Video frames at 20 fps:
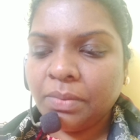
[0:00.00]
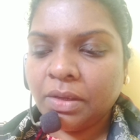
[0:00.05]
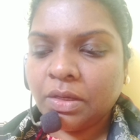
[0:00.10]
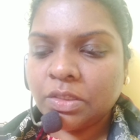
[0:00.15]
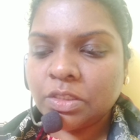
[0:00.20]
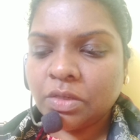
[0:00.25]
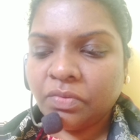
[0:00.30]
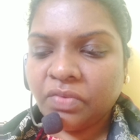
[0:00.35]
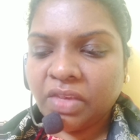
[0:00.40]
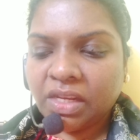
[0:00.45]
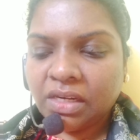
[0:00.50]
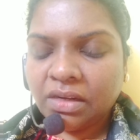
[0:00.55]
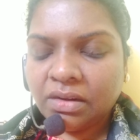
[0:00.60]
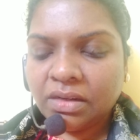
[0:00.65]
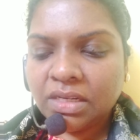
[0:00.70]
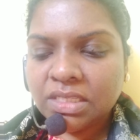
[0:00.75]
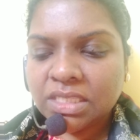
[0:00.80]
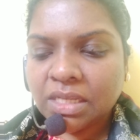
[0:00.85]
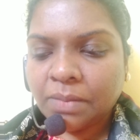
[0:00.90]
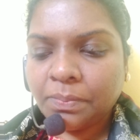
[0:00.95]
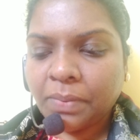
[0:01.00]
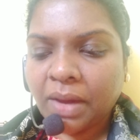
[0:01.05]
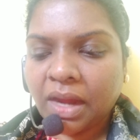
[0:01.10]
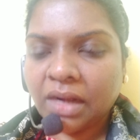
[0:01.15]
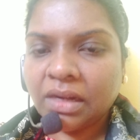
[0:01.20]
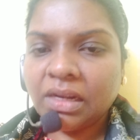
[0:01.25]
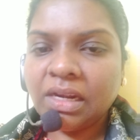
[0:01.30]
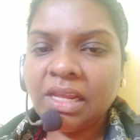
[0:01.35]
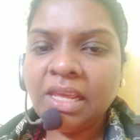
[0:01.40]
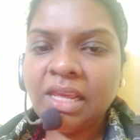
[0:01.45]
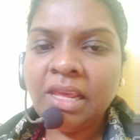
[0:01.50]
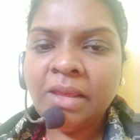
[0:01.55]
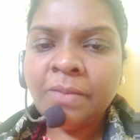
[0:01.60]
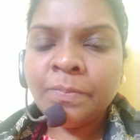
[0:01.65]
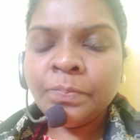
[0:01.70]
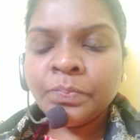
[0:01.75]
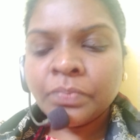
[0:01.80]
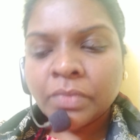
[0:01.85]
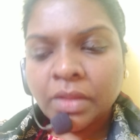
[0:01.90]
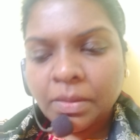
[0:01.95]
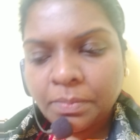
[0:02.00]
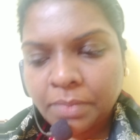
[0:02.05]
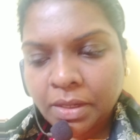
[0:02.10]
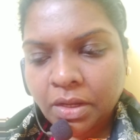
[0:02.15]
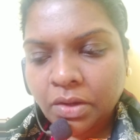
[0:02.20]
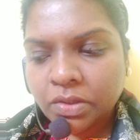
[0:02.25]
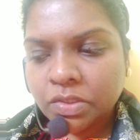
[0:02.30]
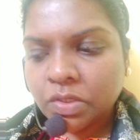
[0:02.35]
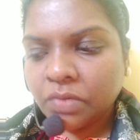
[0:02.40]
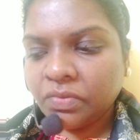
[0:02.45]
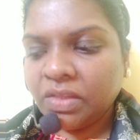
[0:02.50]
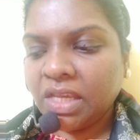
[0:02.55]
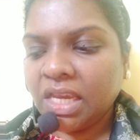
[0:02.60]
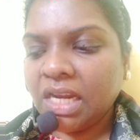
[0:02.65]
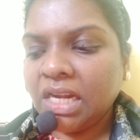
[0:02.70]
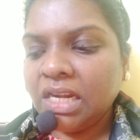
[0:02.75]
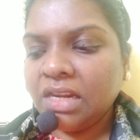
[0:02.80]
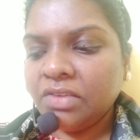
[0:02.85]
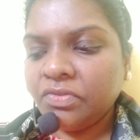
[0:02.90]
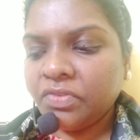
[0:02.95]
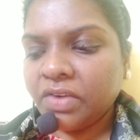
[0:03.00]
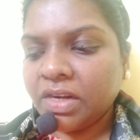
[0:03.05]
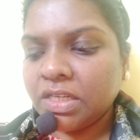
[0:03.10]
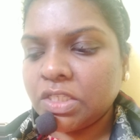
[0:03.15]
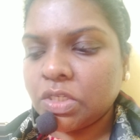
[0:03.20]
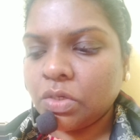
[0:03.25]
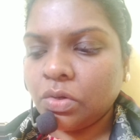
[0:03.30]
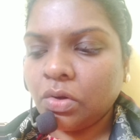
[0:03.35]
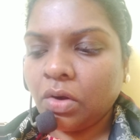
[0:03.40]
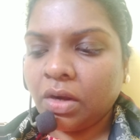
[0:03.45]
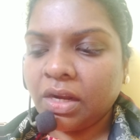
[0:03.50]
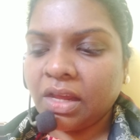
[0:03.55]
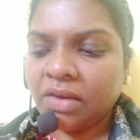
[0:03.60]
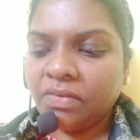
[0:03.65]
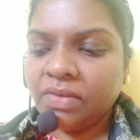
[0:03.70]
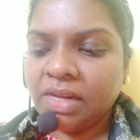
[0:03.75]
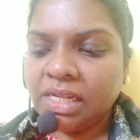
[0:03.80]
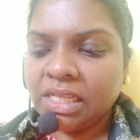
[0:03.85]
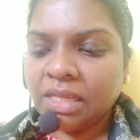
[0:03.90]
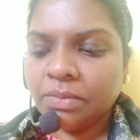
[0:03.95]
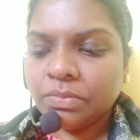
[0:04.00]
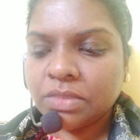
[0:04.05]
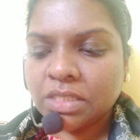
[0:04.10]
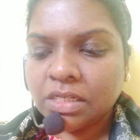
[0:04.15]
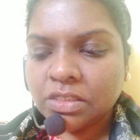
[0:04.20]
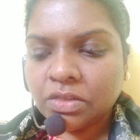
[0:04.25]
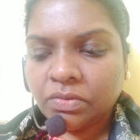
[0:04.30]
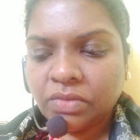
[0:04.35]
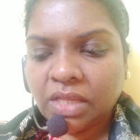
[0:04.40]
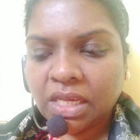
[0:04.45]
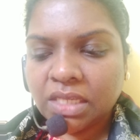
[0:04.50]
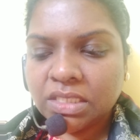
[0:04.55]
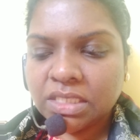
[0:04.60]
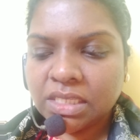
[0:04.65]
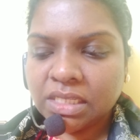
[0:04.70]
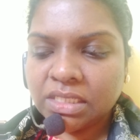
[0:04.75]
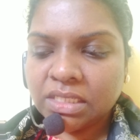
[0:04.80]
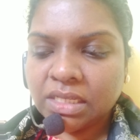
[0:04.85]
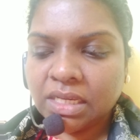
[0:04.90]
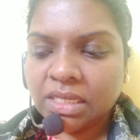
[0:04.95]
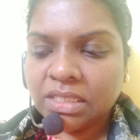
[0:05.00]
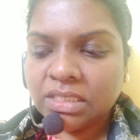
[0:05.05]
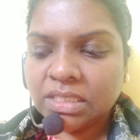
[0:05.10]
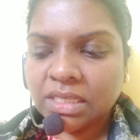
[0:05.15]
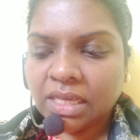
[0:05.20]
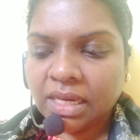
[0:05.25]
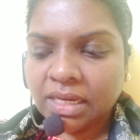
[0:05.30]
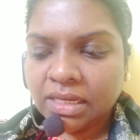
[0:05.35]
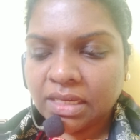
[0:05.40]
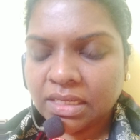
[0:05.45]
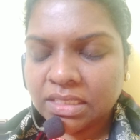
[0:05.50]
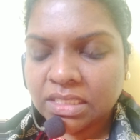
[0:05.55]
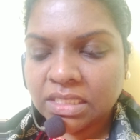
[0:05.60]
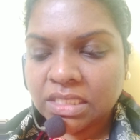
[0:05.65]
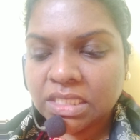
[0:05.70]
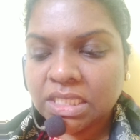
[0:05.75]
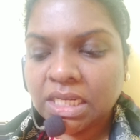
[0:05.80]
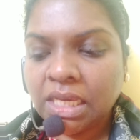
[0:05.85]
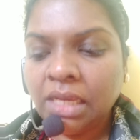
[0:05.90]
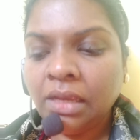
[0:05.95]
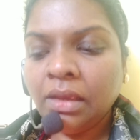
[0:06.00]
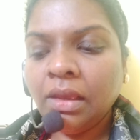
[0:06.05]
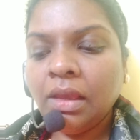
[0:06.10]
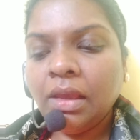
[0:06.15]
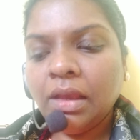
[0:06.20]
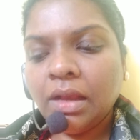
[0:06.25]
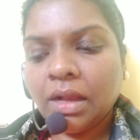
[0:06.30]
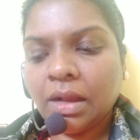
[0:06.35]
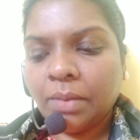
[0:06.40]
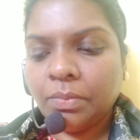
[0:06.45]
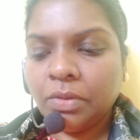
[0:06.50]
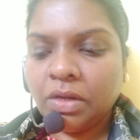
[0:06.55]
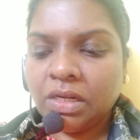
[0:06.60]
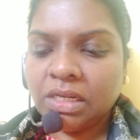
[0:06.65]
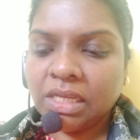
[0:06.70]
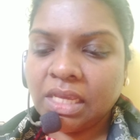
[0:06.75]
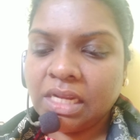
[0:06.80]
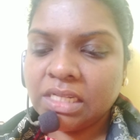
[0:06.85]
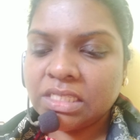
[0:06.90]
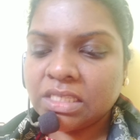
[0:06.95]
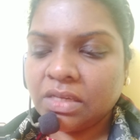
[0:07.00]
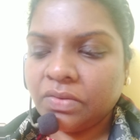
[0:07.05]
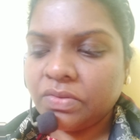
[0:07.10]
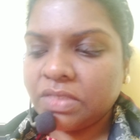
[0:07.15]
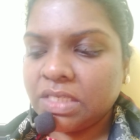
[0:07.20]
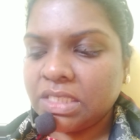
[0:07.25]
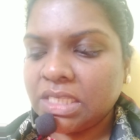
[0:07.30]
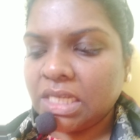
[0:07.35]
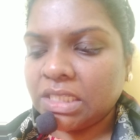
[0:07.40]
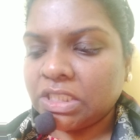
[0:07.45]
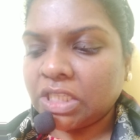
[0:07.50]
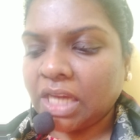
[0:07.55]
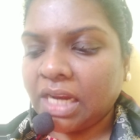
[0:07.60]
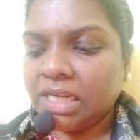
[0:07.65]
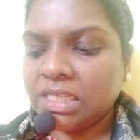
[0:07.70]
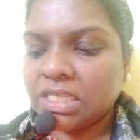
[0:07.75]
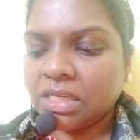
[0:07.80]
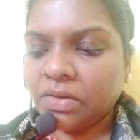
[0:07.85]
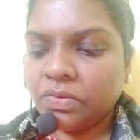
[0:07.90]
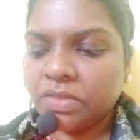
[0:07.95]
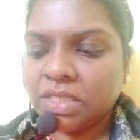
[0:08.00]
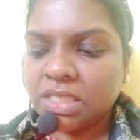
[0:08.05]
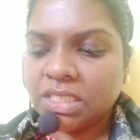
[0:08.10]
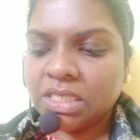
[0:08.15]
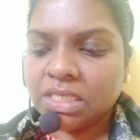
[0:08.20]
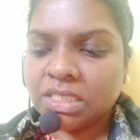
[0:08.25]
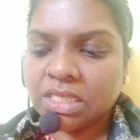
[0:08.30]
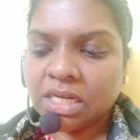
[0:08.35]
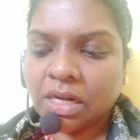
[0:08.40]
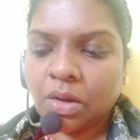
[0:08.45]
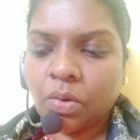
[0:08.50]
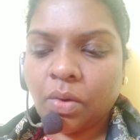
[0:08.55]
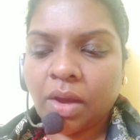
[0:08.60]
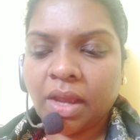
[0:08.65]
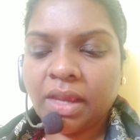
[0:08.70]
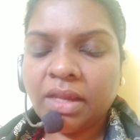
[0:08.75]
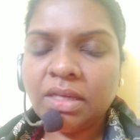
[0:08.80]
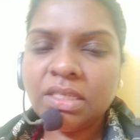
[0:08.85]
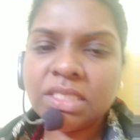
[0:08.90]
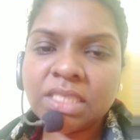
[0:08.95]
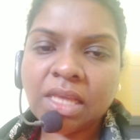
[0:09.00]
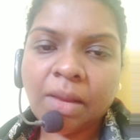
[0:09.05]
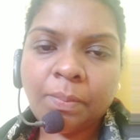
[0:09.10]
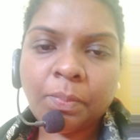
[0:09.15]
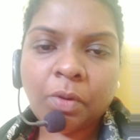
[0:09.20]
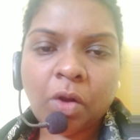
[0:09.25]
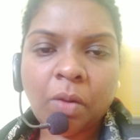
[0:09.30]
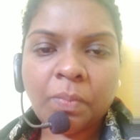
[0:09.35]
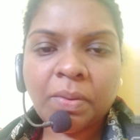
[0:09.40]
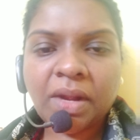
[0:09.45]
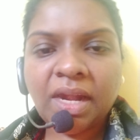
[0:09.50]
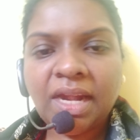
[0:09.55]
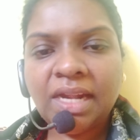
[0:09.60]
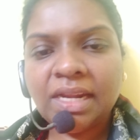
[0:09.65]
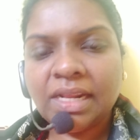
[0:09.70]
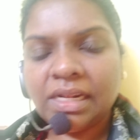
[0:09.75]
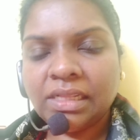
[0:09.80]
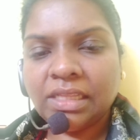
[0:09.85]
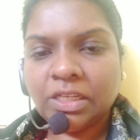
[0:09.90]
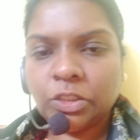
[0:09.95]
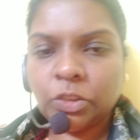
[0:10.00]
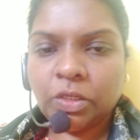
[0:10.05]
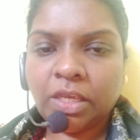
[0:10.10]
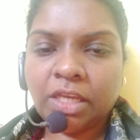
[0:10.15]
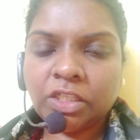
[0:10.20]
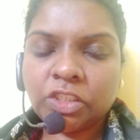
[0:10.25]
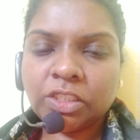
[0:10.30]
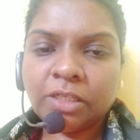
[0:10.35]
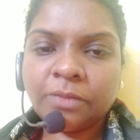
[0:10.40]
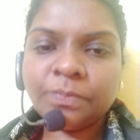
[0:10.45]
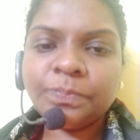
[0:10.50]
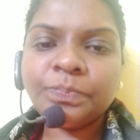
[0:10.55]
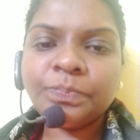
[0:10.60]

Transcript: because of ignorance and partly because of the indifference, do not avail themselves of the existing community health services and child services. This requires appropriate health education.